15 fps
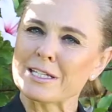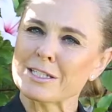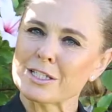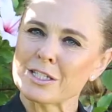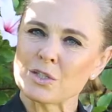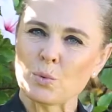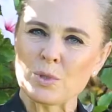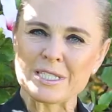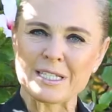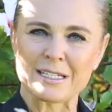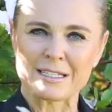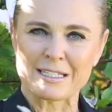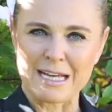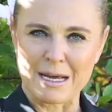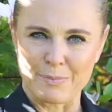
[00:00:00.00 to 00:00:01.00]
exquisite
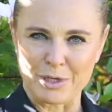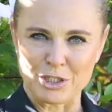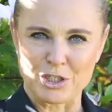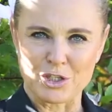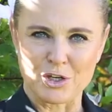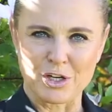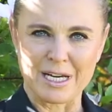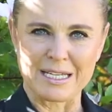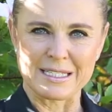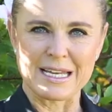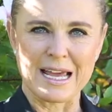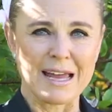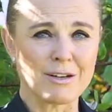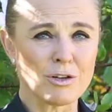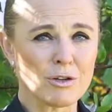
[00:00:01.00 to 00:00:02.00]
established trees,
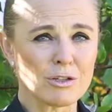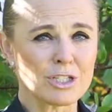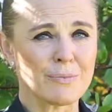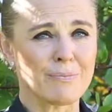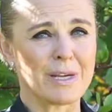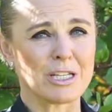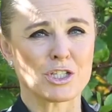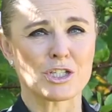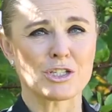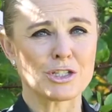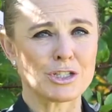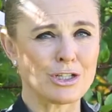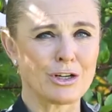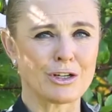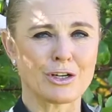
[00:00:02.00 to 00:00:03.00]
and not to mention
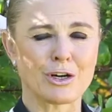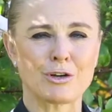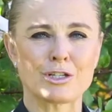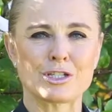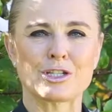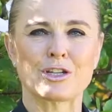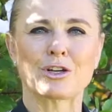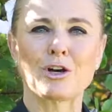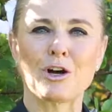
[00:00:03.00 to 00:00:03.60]
so close to the